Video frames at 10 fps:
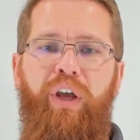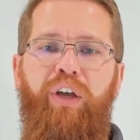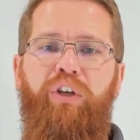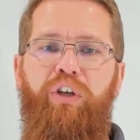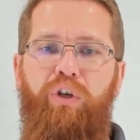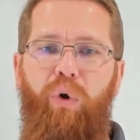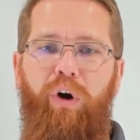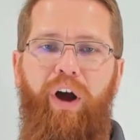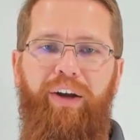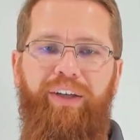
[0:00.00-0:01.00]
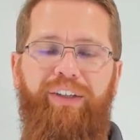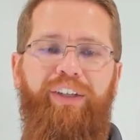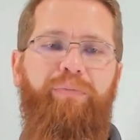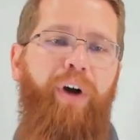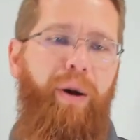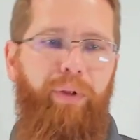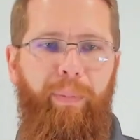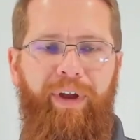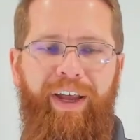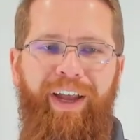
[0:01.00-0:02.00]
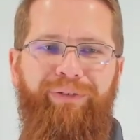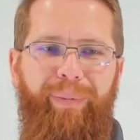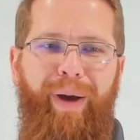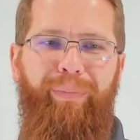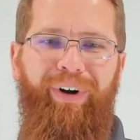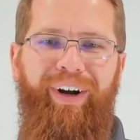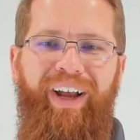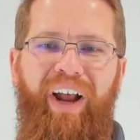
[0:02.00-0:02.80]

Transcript: to your audience's problem. Remember,